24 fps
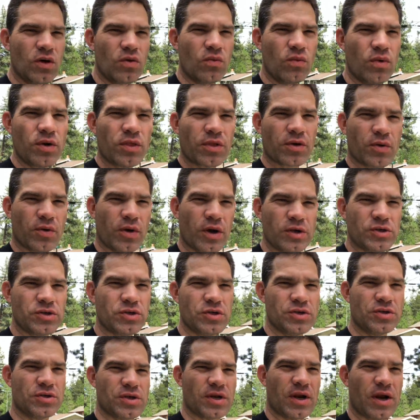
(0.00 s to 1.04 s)
One of the
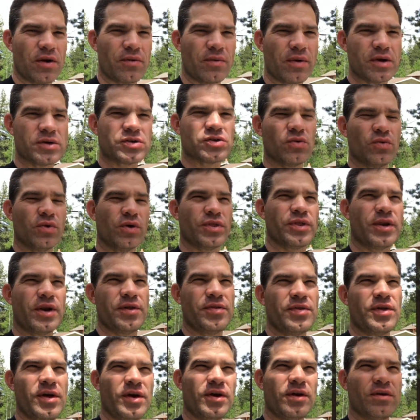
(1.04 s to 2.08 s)
questions that I wrestle with, and I
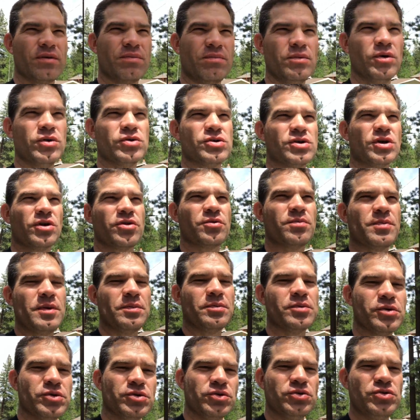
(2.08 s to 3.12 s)
think most other
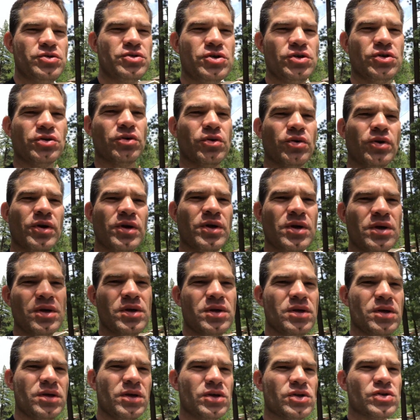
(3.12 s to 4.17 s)
people do too,
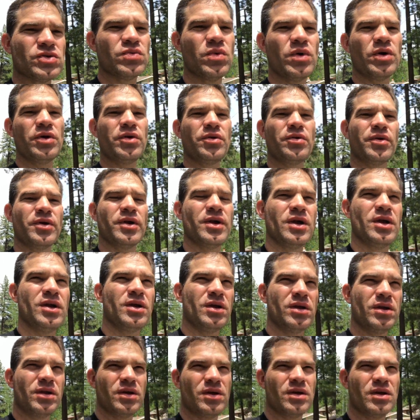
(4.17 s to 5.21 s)
is wondering
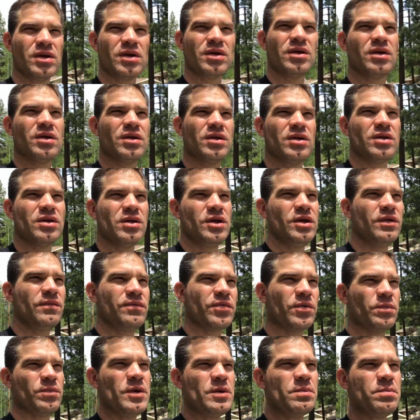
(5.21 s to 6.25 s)
if
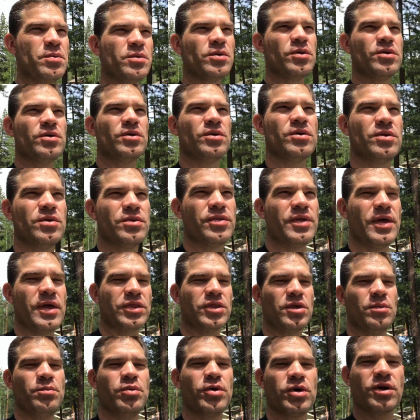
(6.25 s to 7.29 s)
the people that
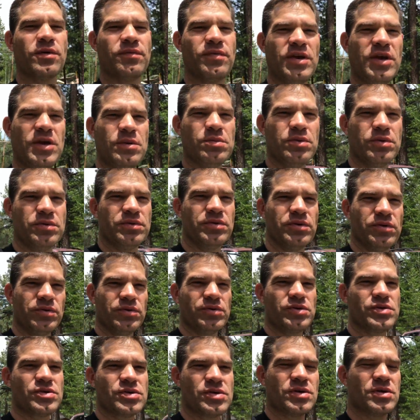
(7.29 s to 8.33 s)
the book of
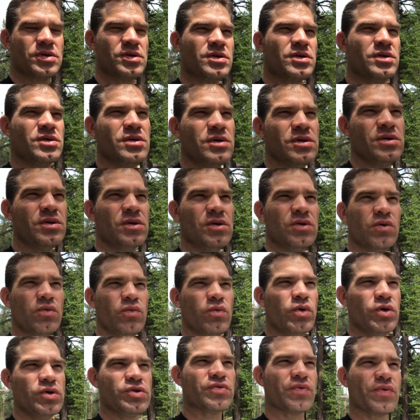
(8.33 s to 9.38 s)
Hebrews
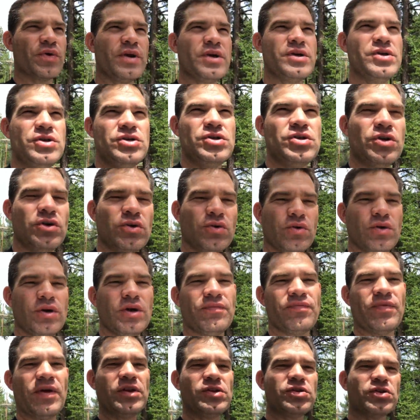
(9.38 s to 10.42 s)
was written to,
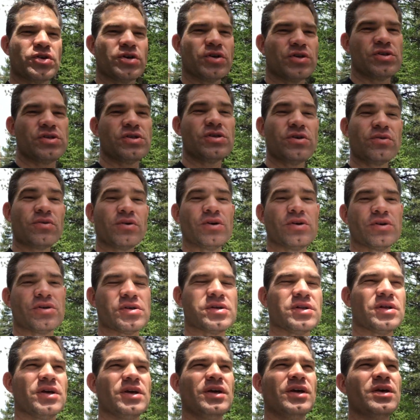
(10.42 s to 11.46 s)
if they took it
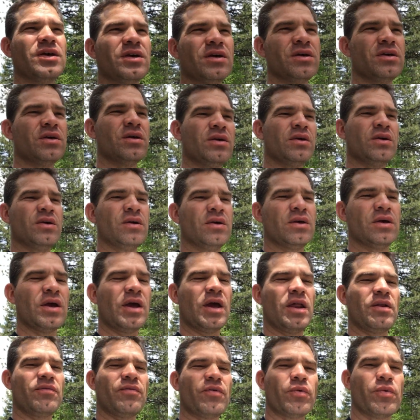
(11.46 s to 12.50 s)
seriously
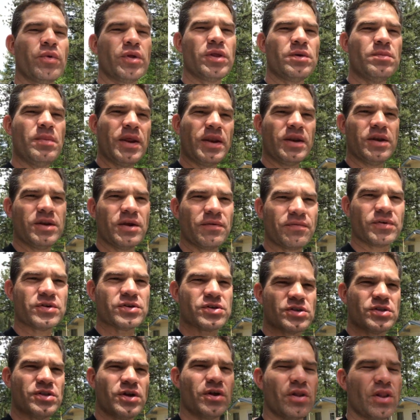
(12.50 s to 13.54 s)
and if it really made a
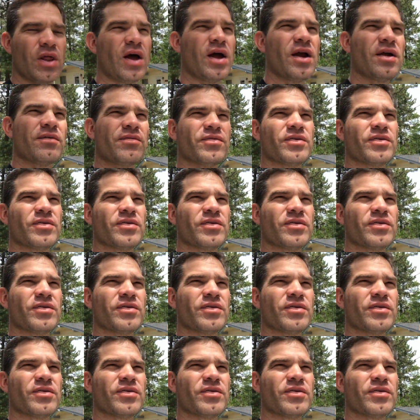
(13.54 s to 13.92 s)
difference in their life.